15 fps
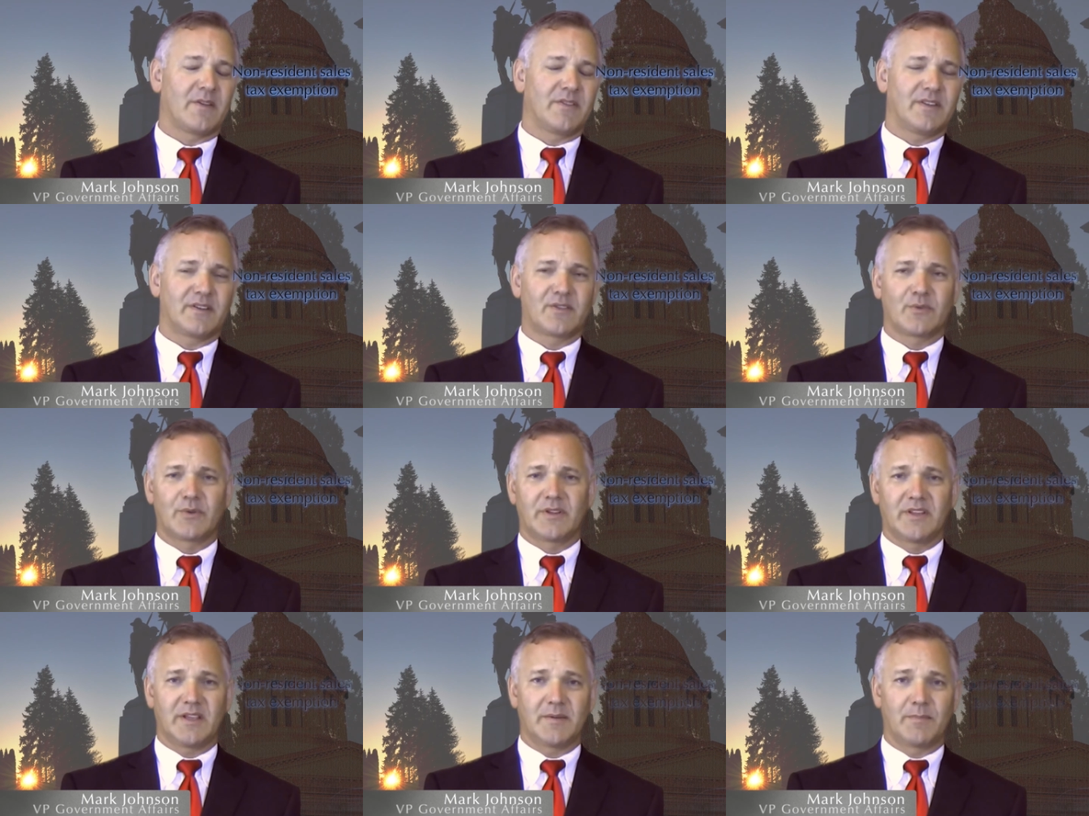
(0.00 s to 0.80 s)
The other
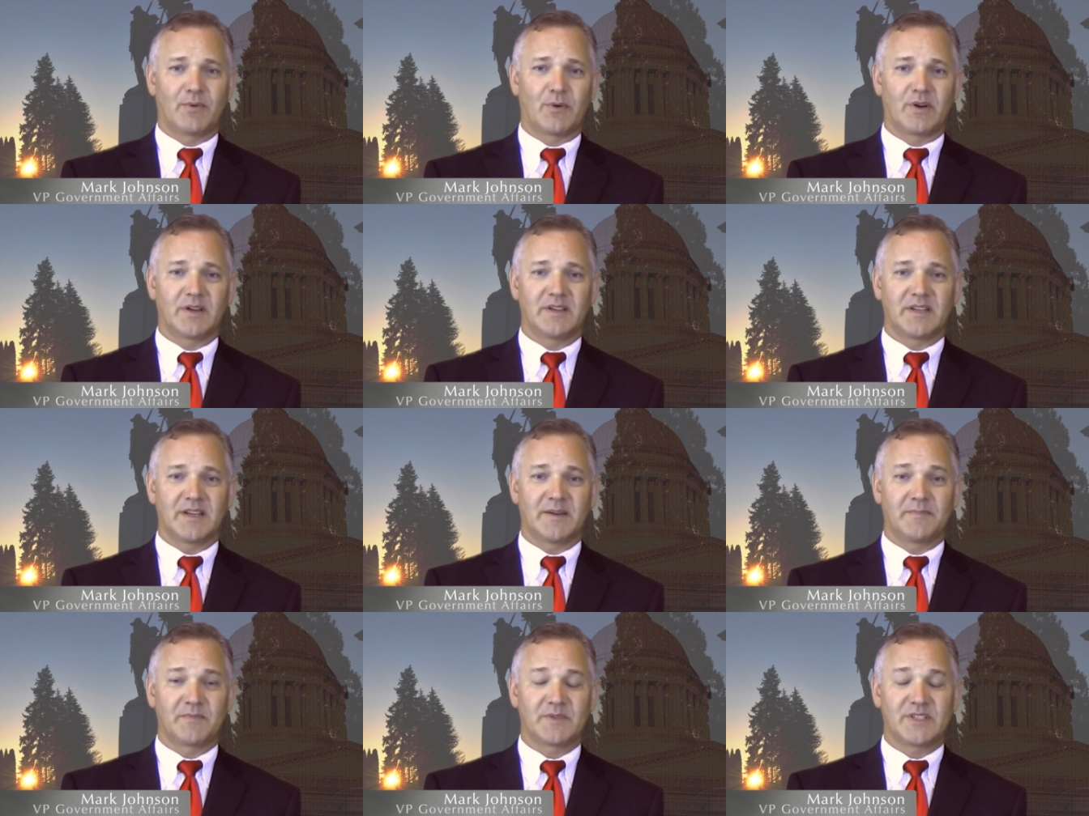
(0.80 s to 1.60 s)
really important
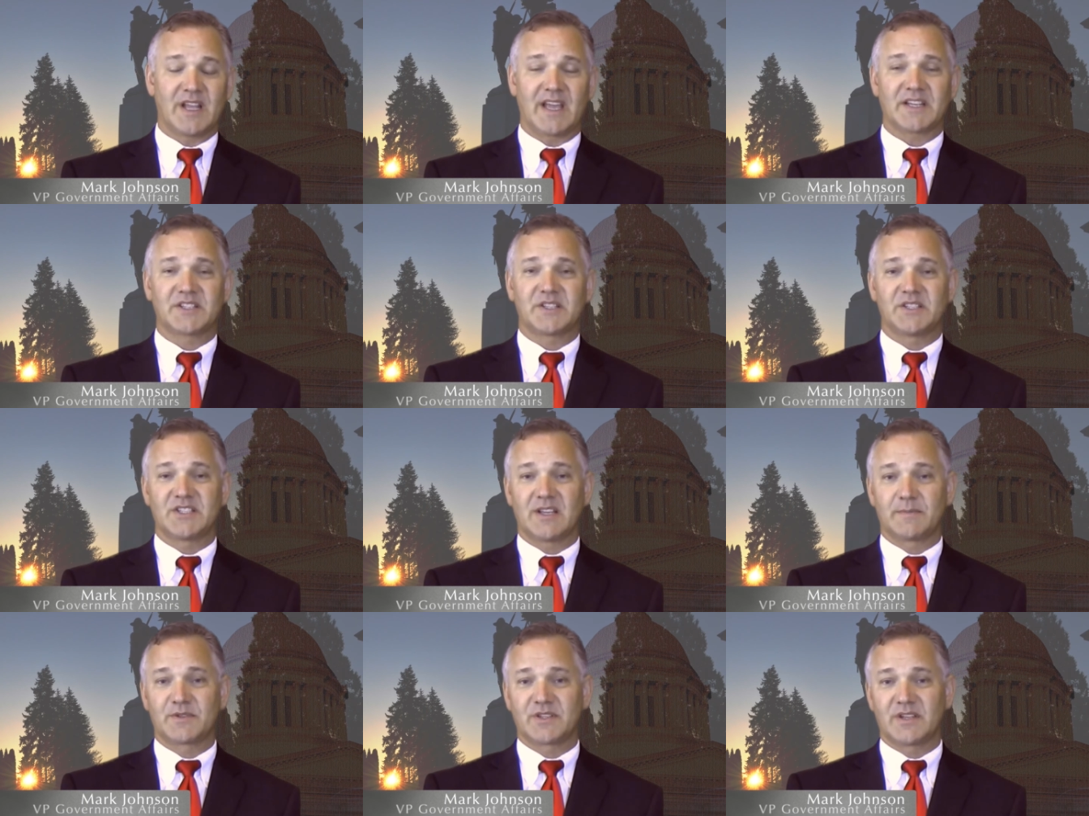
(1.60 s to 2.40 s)
um, tax
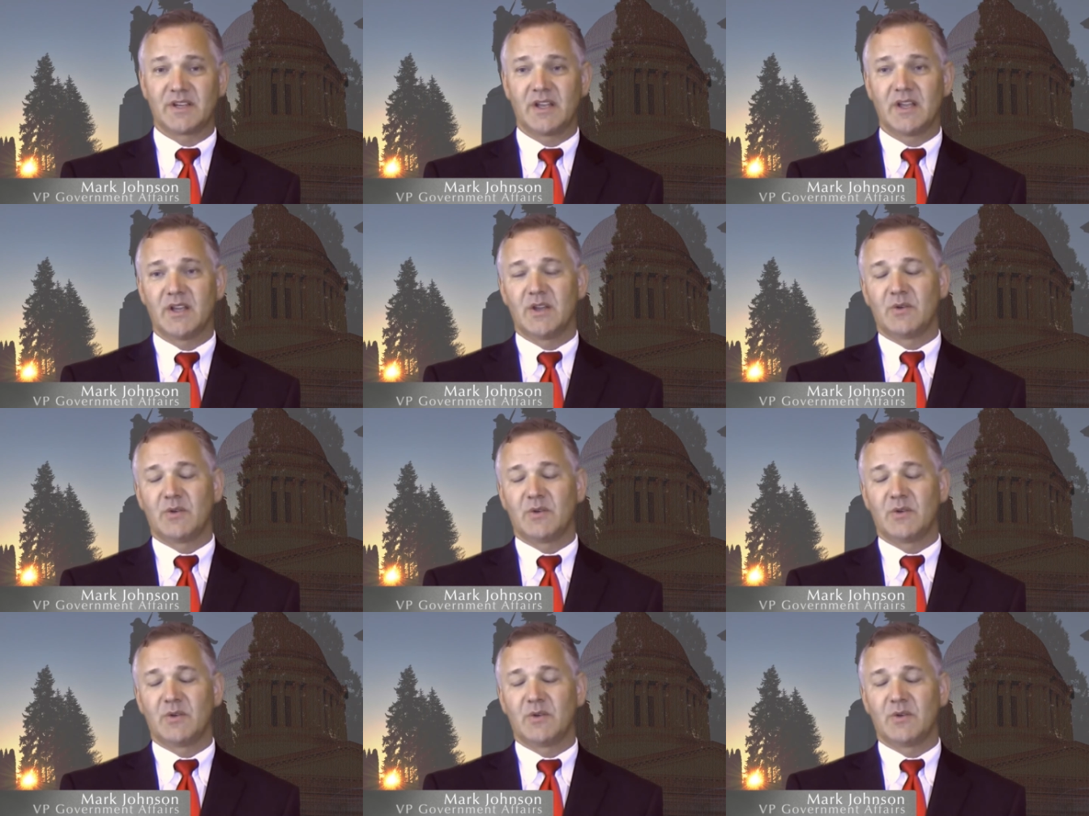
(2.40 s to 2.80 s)
exemption